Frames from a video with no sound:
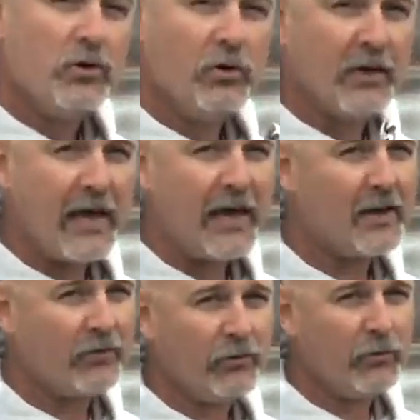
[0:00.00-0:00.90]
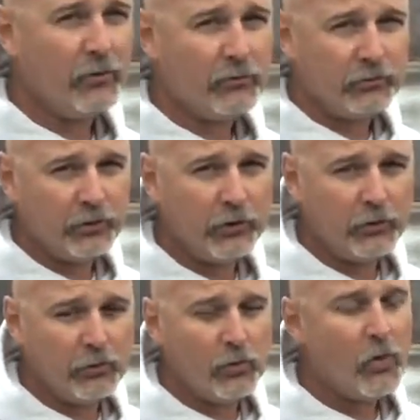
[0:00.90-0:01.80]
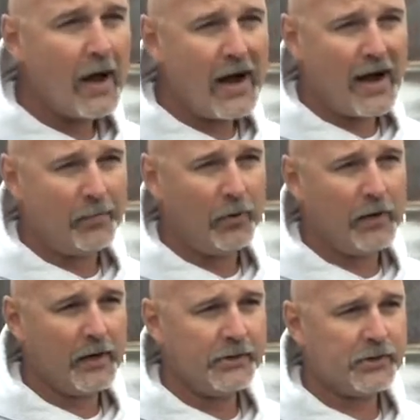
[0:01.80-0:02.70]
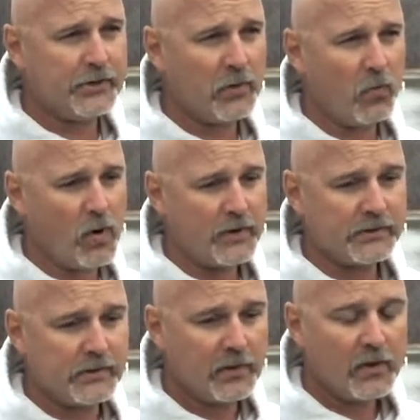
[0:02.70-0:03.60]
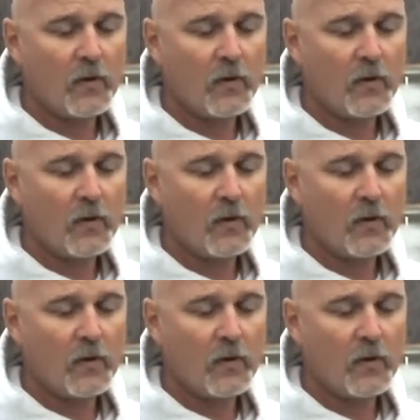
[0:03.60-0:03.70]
You can't do two operations at once.